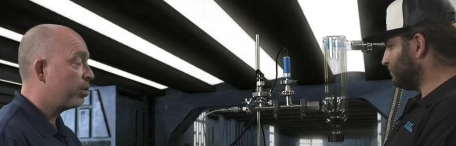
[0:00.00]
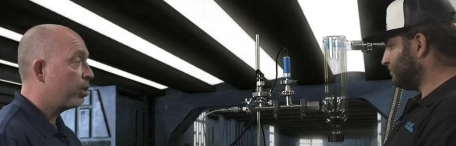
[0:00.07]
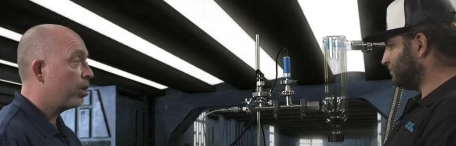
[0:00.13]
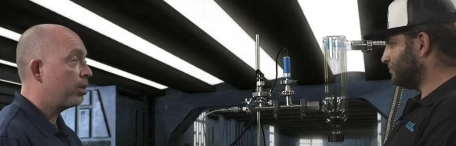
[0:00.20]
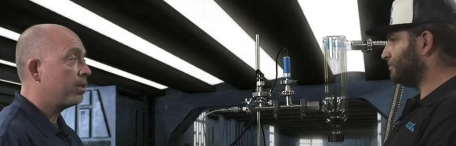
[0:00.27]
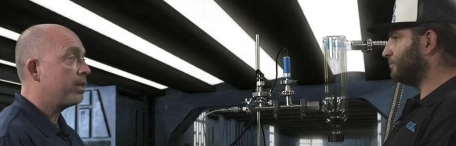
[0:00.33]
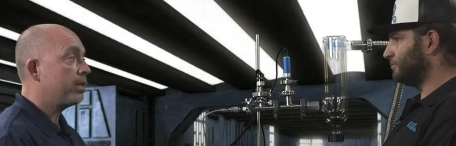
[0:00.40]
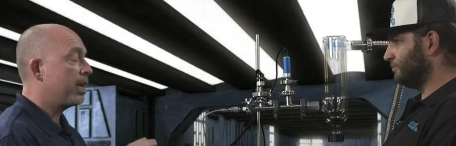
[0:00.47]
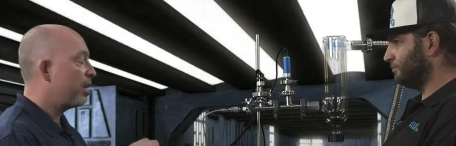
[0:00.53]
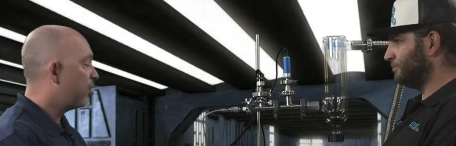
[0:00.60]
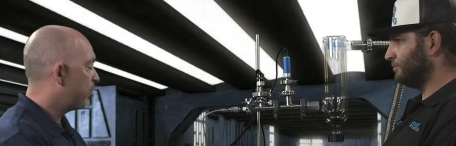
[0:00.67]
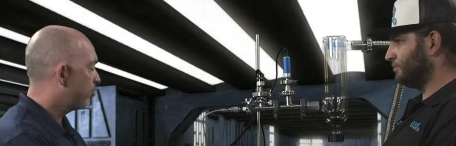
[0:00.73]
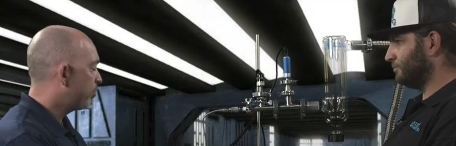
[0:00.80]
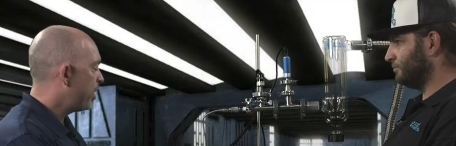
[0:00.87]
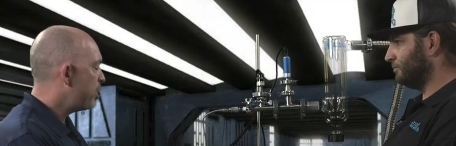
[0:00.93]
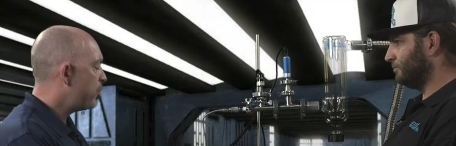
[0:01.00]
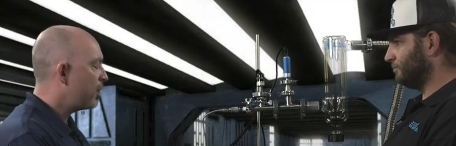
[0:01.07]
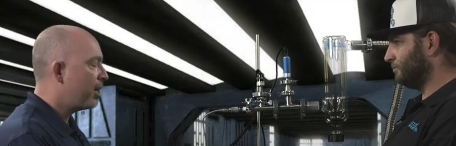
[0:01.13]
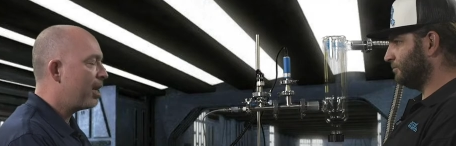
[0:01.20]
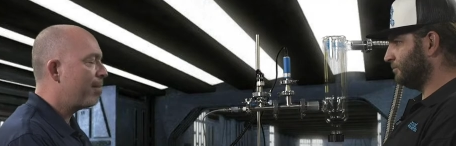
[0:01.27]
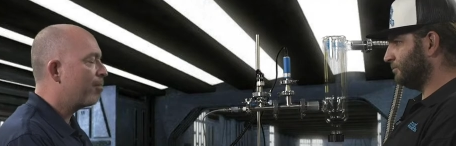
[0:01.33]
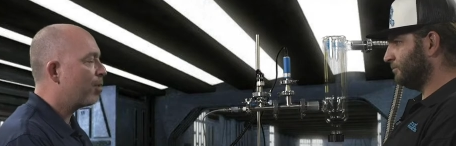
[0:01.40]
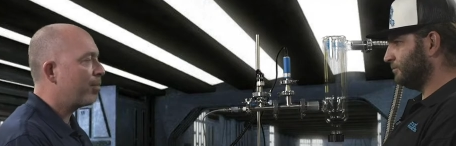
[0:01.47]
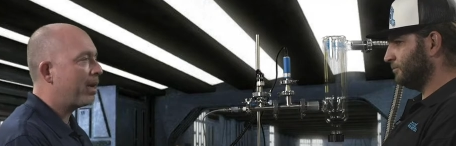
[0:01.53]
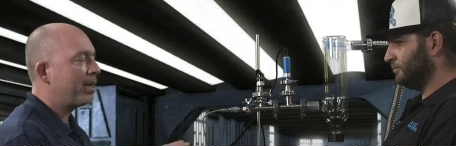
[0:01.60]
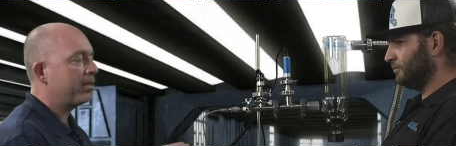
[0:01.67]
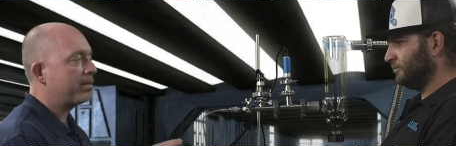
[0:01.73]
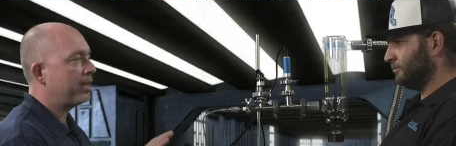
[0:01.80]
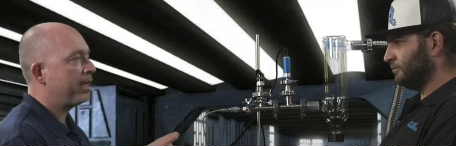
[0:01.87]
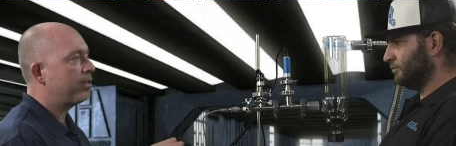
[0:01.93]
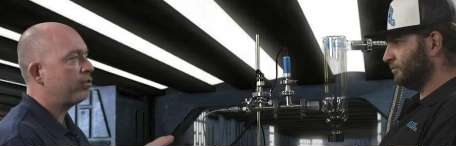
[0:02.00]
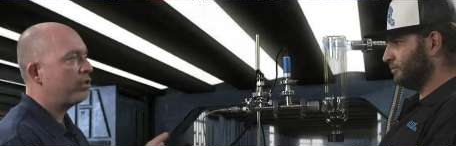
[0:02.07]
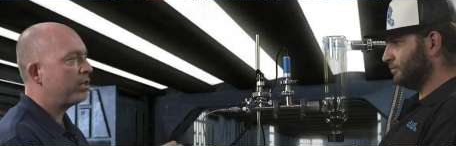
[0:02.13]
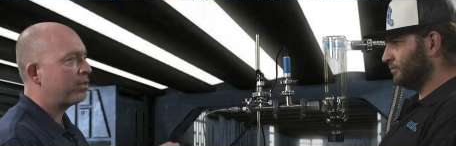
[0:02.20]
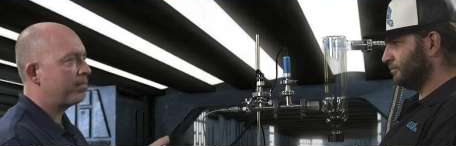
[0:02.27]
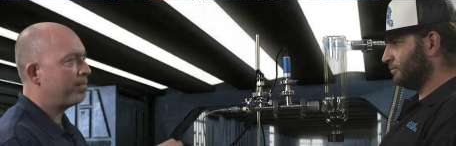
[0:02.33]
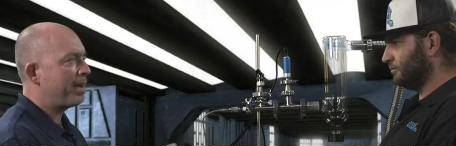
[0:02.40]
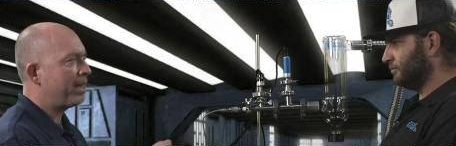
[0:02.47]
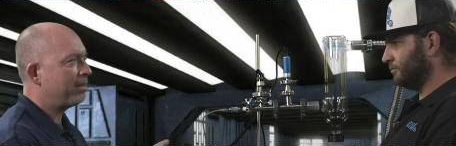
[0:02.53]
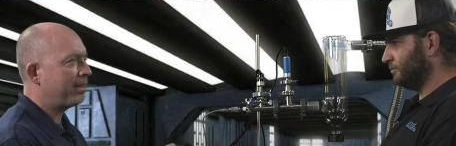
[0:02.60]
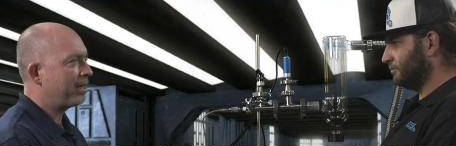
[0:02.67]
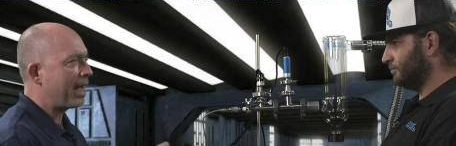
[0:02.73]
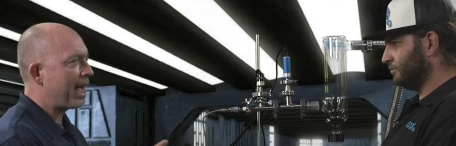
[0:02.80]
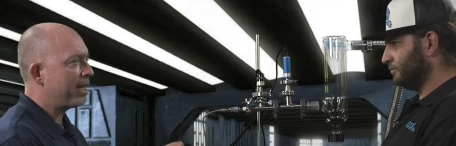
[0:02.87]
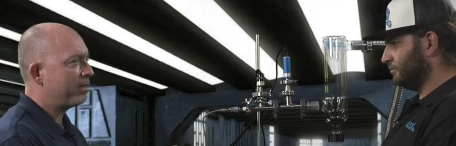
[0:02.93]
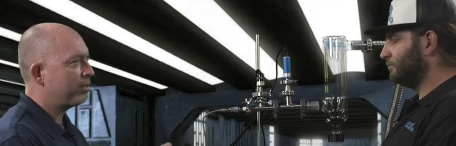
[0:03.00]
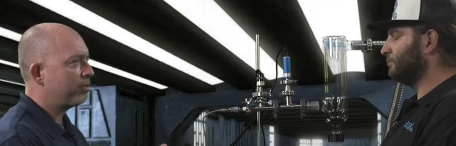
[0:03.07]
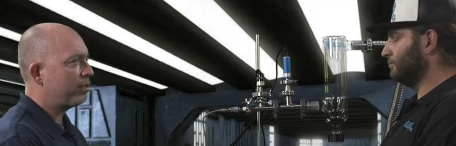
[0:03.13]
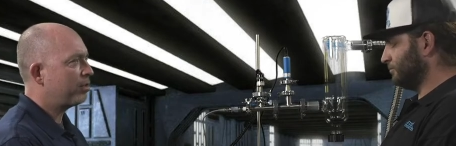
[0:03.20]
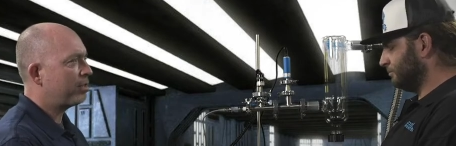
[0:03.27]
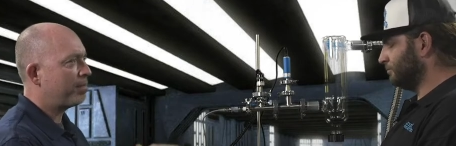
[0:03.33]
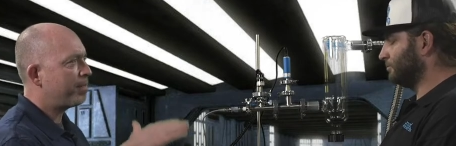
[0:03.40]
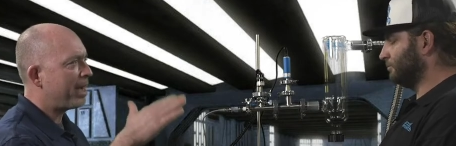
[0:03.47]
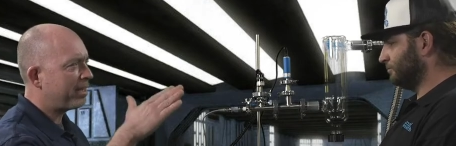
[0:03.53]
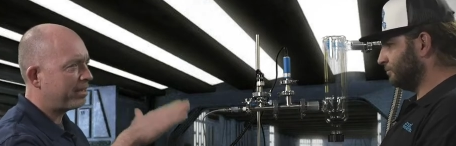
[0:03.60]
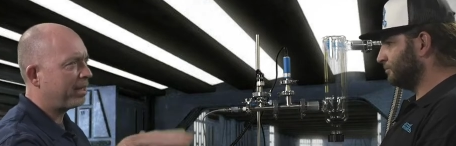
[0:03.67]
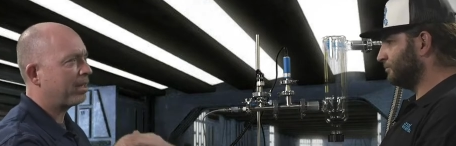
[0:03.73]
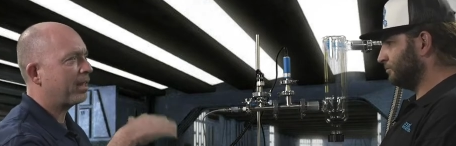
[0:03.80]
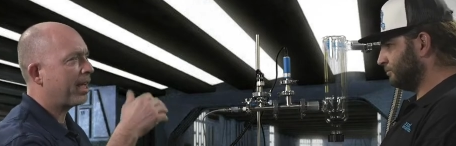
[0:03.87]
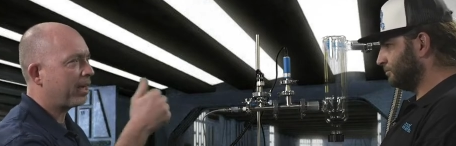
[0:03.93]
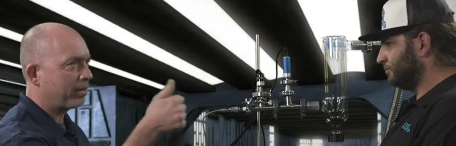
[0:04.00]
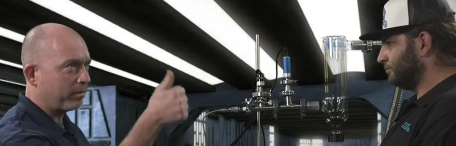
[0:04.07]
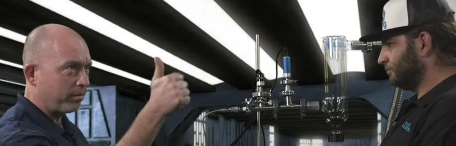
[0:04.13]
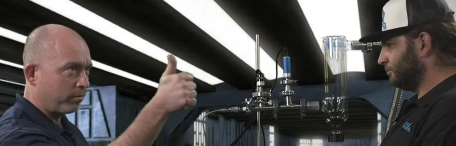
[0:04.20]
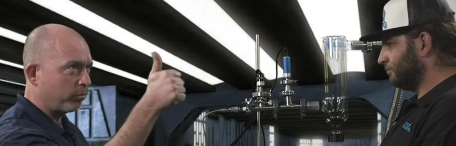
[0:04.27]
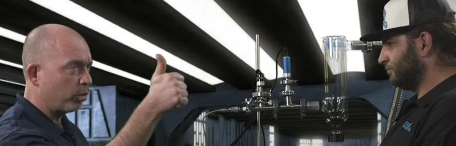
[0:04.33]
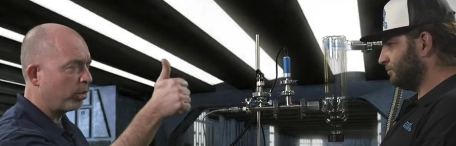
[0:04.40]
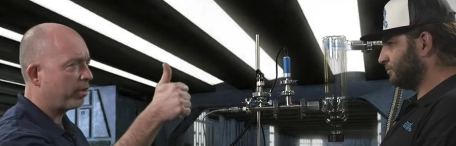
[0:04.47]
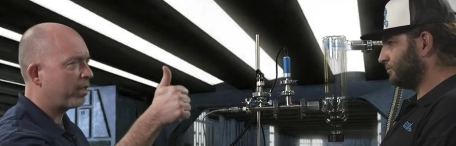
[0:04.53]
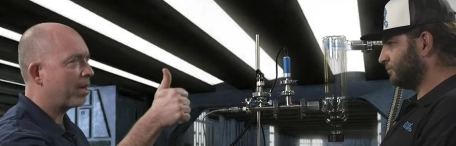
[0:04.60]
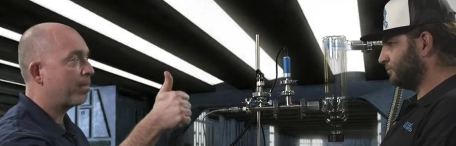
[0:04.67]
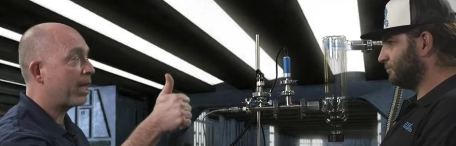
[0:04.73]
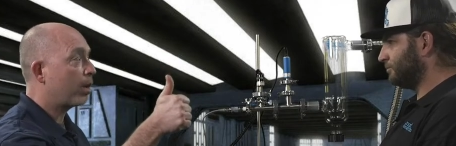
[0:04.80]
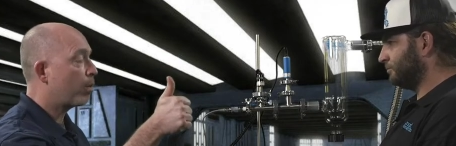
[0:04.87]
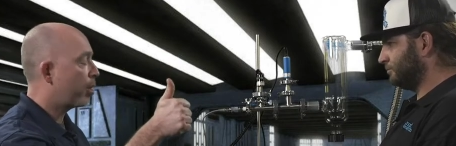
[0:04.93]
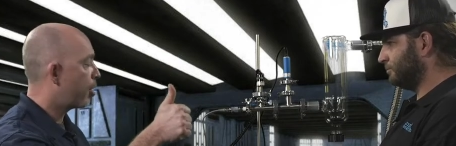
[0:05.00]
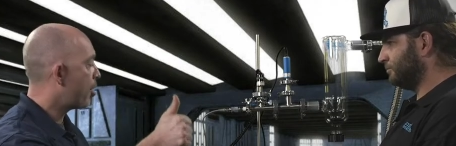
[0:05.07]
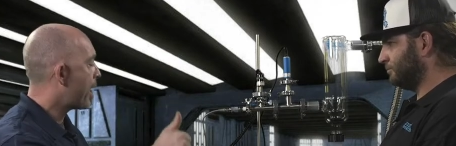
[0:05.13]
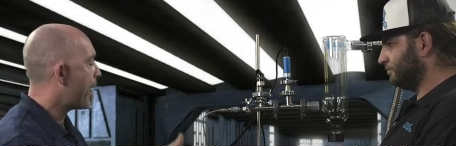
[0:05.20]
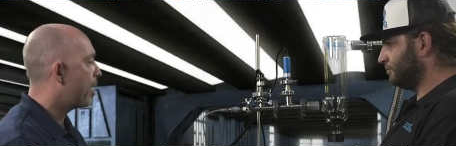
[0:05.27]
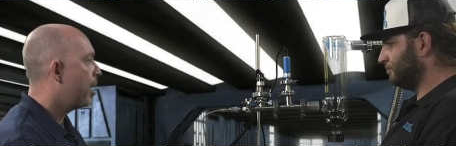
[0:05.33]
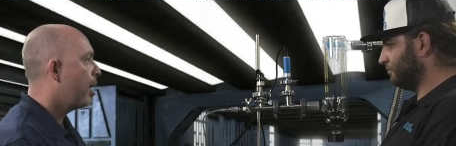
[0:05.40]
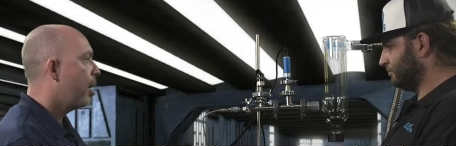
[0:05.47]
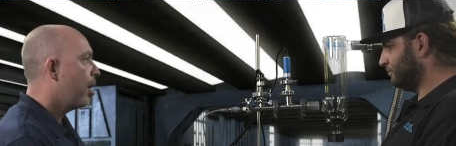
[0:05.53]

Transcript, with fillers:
Speaker 1: so good. It'll read you a number, but it's, it's just meant as just a mm-hmm. basic like rule of thumb, like where you're at.